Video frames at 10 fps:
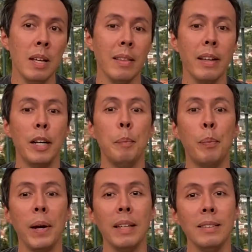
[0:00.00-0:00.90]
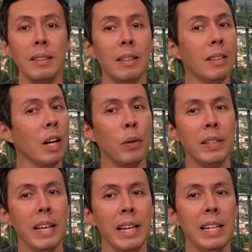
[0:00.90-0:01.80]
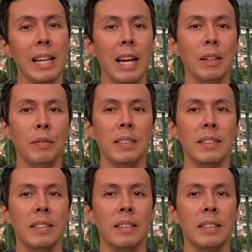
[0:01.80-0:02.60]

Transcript: that are present in our daily lives.